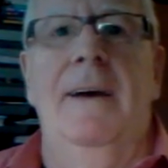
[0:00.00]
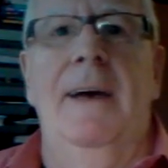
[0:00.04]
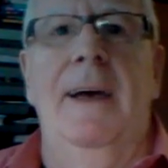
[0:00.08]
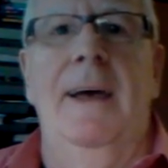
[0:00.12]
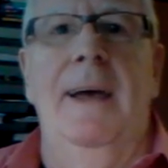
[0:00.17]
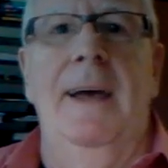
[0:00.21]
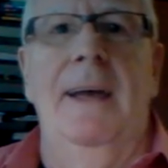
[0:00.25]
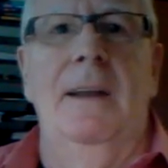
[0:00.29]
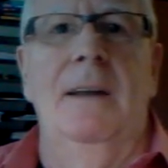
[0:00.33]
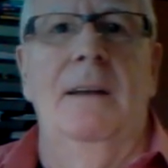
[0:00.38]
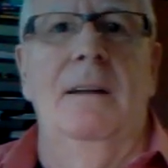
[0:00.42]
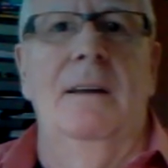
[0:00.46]

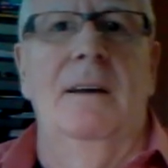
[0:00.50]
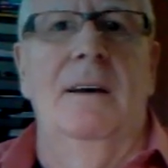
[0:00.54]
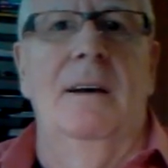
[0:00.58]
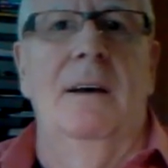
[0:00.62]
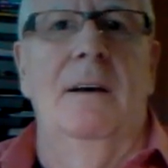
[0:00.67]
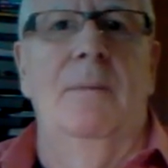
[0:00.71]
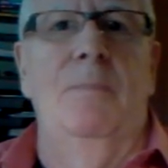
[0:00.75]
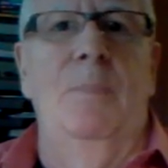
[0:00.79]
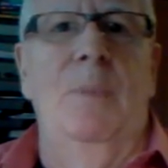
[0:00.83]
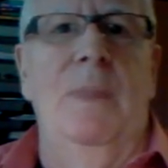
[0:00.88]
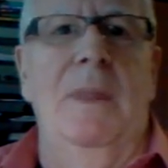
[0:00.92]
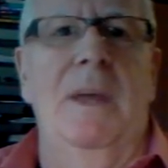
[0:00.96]
and
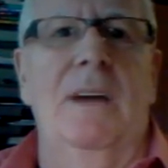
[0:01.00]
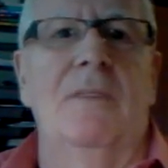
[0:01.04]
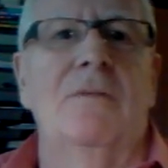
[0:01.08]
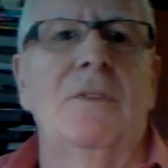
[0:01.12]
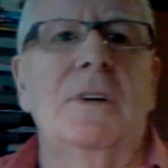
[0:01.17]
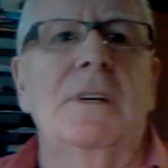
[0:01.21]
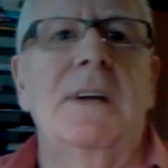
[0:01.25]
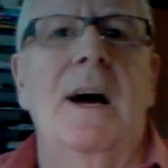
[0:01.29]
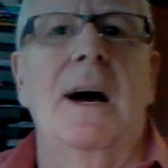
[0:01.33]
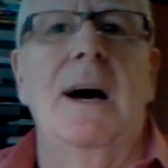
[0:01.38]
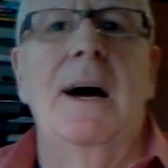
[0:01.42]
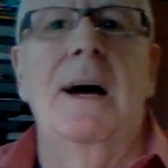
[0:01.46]

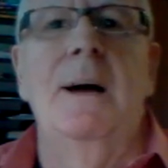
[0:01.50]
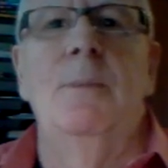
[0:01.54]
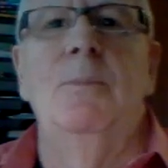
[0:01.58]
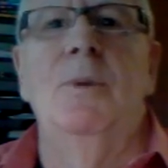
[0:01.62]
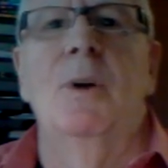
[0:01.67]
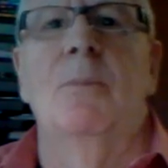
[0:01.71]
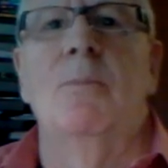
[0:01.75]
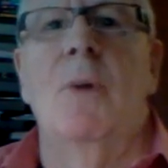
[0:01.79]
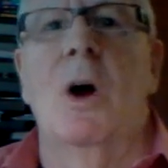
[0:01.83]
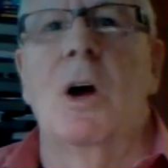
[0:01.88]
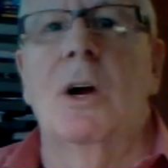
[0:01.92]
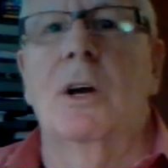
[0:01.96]
every time
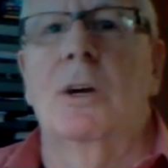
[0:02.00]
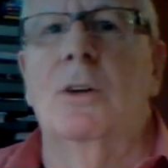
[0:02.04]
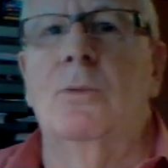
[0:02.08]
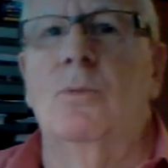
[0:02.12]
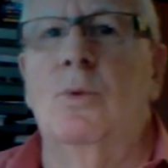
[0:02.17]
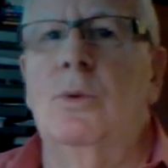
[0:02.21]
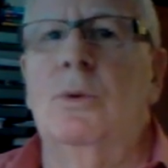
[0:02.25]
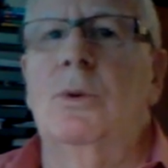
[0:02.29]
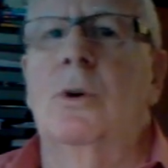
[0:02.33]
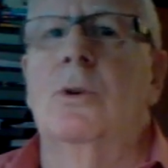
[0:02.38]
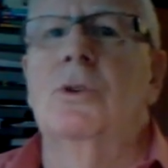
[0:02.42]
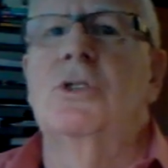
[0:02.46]
the market
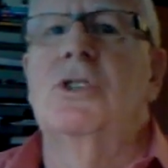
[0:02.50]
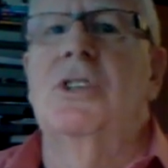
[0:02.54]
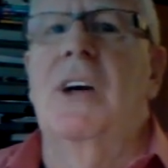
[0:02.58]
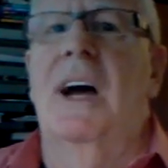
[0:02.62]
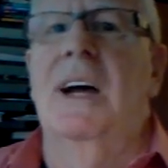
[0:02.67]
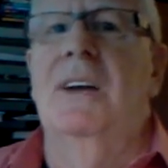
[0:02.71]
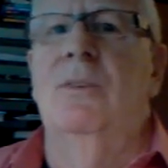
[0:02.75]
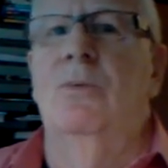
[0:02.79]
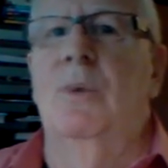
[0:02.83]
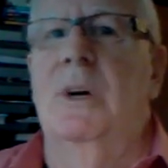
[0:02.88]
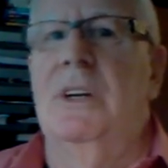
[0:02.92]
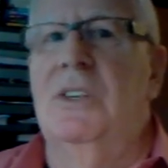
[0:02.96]
would go
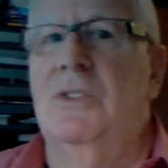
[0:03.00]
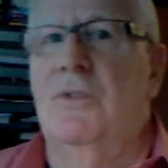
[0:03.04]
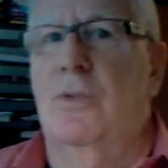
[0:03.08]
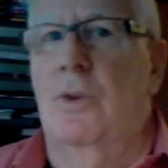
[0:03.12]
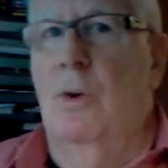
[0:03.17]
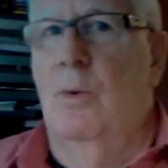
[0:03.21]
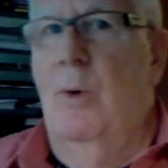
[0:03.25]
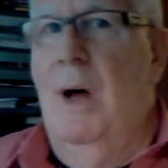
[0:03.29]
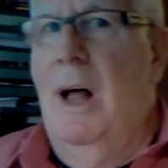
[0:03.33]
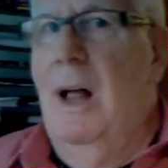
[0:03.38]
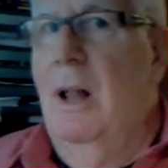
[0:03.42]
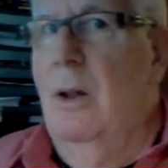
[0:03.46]
sideways
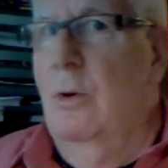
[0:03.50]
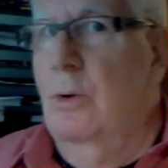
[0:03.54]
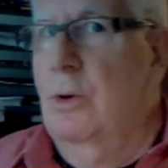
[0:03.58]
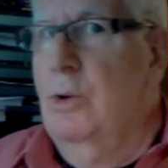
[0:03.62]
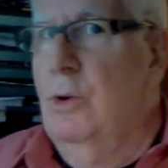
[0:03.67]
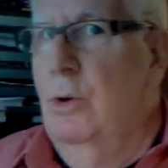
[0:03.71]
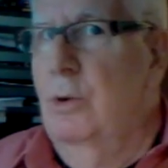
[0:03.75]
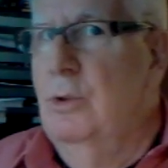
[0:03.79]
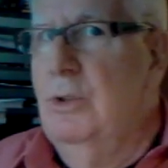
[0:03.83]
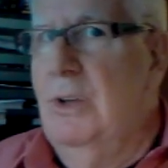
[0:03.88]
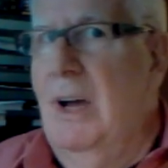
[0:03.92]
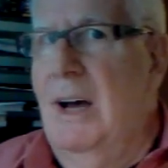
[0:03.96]
for a while or
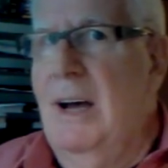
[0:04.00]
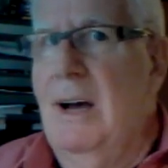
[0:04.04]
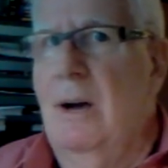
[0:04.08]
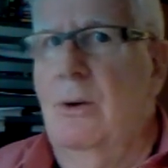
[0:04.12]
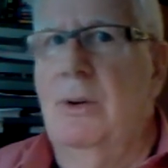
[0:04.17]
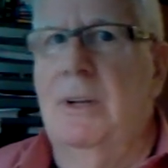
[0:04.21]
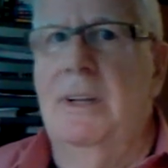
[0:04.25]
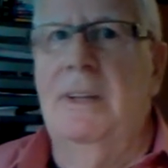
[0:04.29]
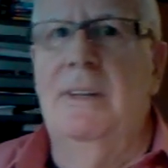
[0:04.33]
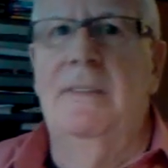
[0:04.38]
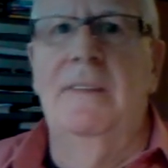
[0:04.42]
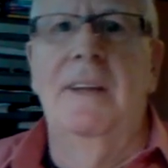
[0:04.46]
go
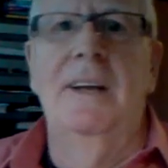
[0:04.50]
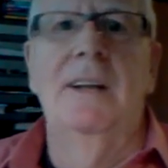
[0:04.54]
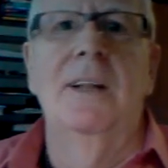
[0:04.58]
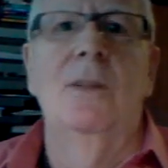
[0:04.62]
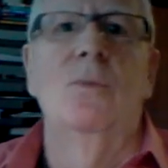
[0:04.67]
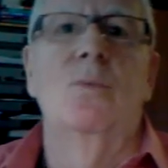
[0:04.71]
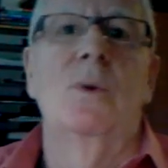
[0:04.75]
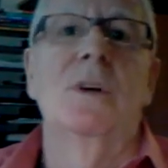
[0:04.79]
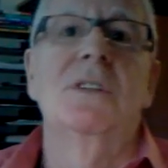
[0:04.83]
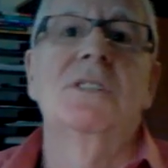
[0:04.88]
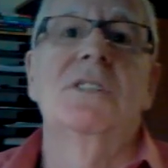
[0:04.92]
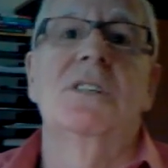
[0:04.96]
down, and then
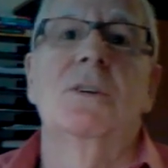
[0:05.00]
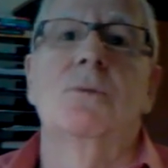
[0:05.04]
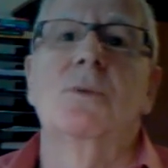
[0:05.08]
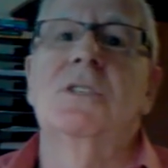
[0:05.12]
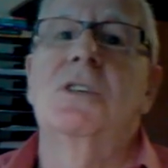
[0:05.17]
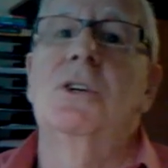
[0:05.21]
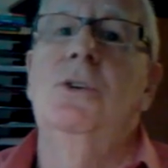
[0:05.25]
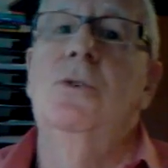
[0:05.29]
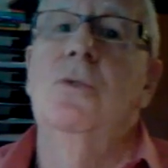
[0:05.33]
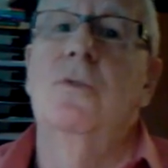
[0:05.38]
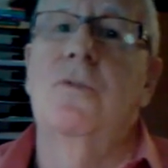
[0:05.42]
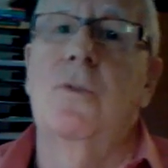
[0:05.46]
at once there
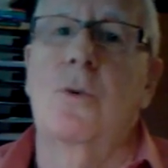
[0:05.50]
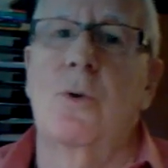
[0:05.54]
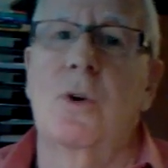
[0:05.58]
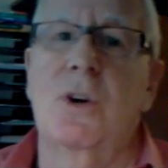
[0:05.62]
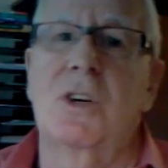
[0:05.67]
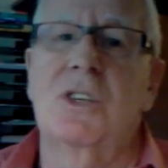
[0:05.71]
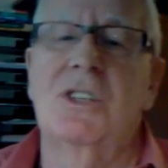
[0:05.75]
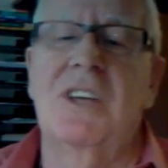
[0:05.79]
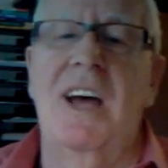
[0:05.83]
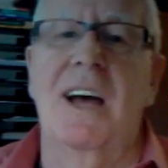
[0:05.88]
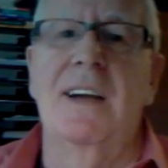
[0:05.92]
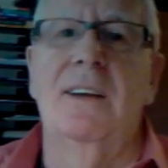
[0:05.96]
was a
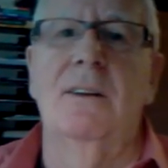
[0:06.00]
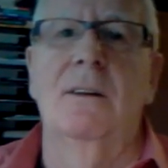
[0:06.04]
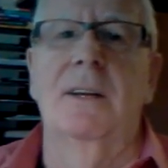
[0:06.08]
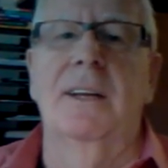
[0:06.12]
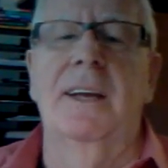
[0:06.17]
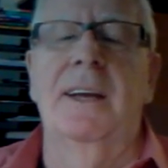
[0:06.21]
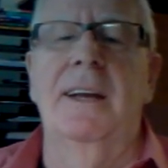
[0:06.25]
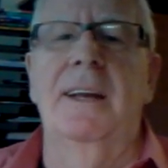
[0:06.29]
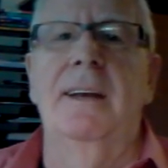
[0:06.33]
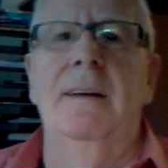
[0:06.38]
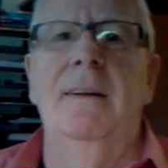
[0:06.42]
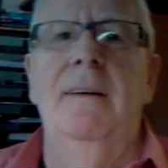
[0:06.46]
euphoric cycle
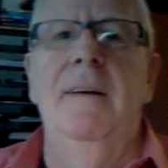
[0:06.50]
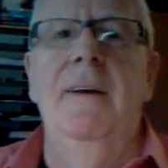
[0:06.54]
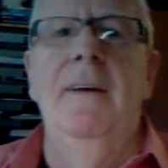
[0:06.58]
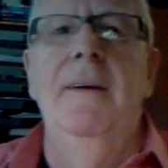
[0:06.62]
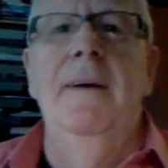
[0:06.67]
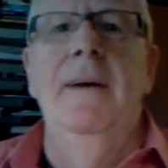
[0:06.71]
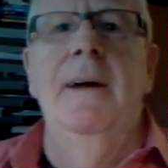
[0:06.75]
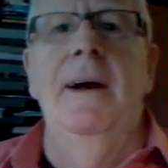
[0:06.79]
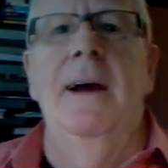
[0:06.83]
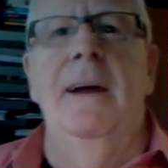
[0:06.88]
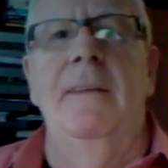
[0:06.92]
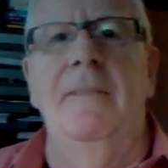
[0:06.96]
again.
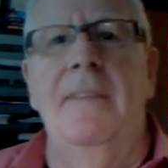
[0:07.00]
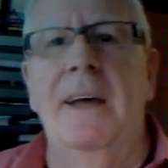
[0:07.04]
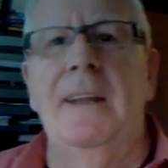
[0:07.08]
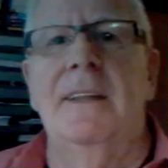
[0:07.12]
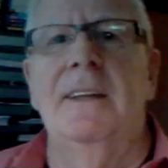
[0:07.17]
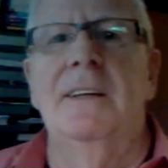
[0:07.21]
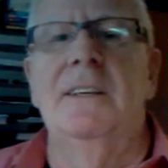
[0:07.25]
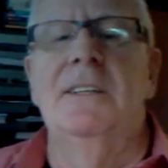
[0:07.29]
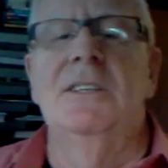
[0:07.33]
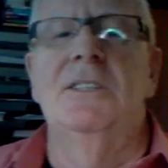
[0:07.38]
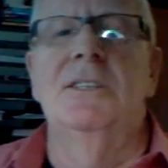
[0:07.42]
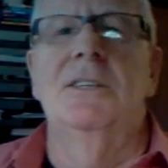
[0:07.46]
And
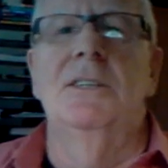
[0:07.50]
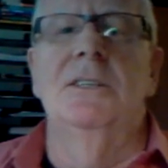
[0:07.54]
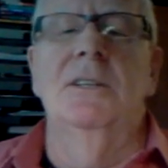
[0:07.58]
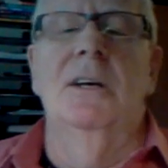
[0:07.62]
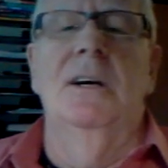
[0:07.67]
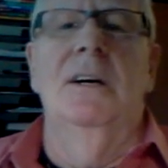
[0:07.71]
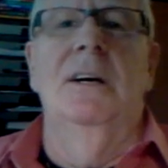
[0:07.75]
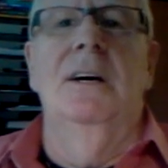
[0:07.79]
that is